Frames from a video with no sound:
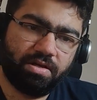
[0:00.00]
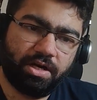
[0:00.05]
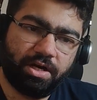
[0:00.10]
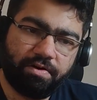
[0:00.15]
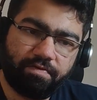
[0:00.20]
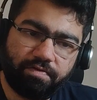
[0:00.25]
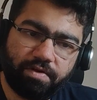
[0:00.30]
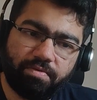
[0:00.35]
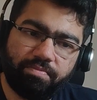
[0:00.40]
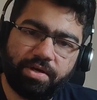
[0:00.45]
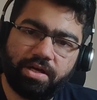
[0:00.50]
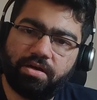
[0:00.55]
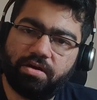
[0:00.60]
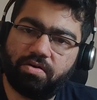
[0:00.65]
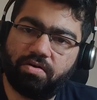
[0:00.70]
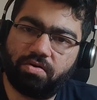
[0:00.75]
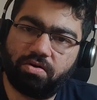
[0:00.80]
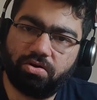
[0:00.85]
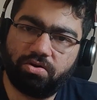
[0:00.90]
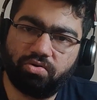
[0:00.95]
it will make a
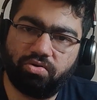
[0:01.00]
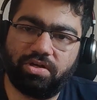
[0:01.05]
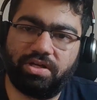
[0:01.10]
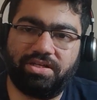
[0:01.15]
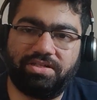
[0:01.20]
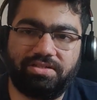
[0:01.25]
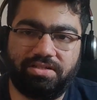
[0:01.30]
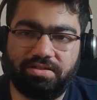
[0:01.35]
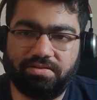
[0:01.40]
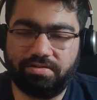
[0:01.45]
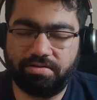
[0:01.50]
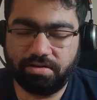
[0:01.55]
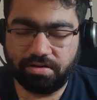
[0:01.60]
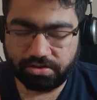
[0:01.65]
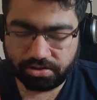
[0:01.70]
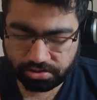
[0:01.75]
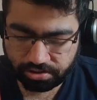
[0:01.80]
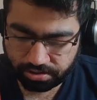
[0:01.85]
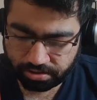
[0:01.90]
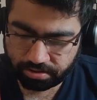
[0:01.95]
call to
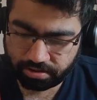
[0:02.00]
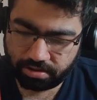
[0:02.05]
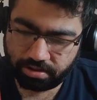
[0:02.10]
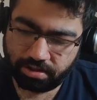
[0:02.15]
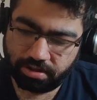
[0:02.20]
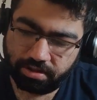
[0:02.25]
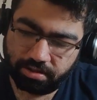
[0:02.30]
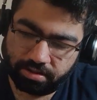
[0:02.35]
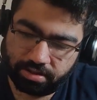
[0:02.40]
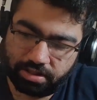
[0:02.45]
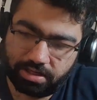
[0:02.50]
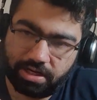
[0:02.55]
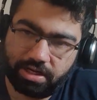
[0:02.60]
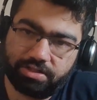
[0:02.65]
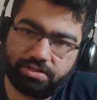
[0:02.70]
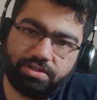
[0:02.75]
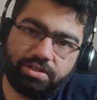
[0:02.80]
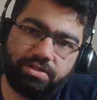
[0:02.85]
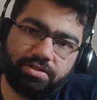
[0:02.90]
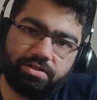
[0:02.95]
Elasticsearch.
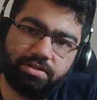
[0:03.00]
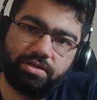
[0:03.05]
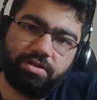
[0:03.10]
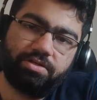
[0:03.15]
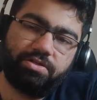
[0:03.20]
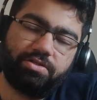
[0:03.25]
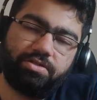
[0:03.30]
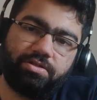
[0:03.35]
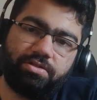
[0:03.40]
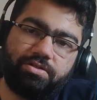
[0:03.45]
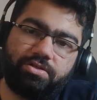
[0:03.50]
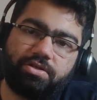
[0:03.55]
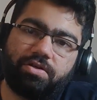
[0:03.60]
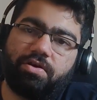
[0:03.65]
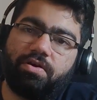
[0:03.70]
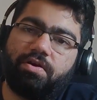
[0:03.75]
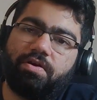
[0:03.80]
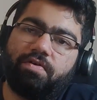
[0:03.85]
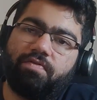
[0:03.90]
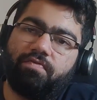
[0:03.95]
Elasticsearch
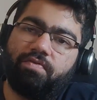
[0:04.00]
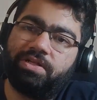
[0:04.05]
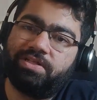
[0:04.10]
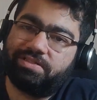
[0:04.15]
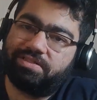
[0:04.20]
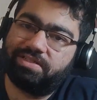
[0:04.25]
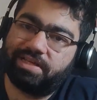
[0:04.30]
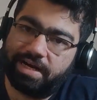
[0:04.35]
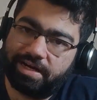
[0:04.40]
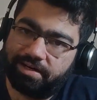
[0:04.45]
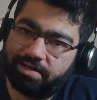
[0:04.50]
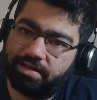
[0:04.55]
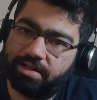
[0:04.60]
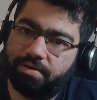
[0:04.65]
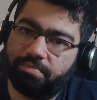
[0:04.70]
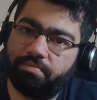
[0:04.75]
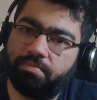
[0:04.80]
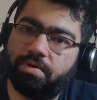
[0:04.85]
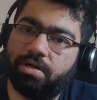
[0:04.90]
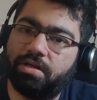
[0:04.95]
will send
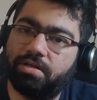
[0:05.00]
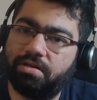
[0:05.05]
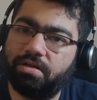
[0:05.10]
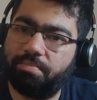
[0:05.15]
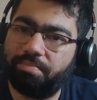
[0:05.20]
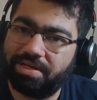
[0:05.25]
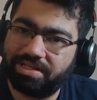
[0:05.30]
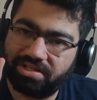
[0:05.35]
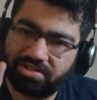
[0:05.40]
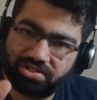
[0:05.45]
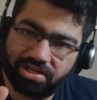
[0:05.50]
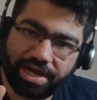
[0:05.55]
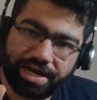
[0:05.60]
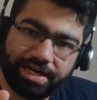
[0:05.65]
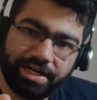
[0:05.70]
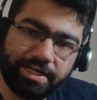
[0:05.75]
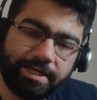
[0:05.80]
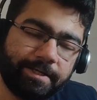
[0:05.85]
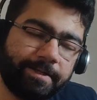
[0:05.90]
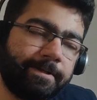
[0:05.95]
them the message
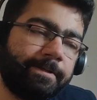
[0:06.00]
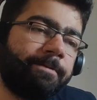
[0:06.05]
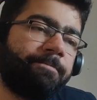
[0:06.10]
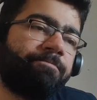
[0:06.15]
ID.